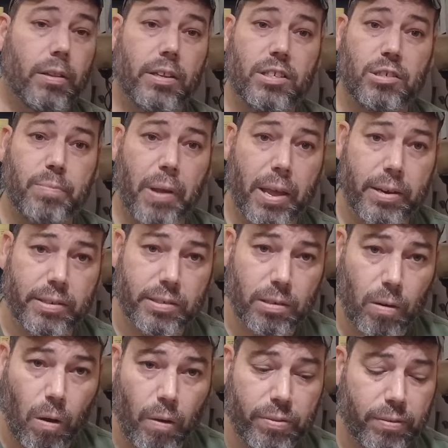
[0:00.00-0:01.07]
This man is an
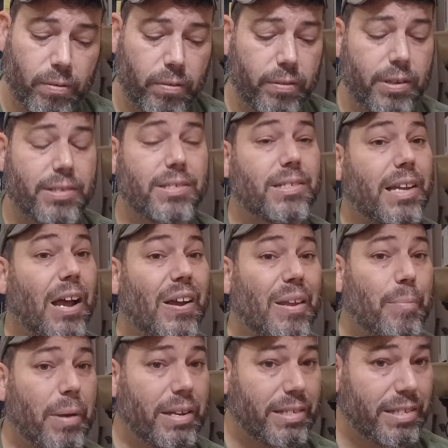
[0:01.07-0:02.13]
author. This is how he
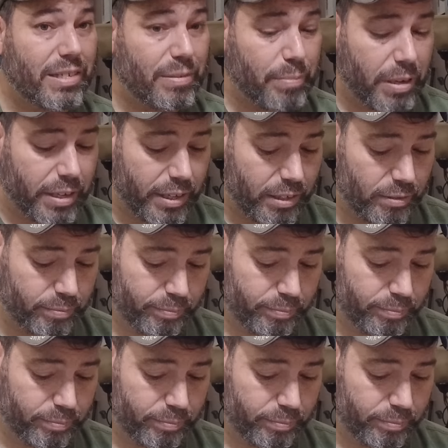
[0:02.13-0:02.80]
makes his money.